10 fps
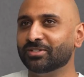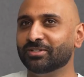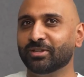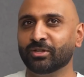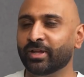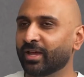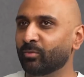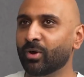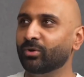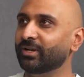and you hear
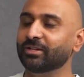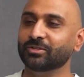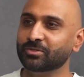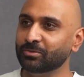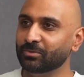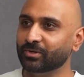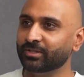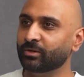world leaders talk,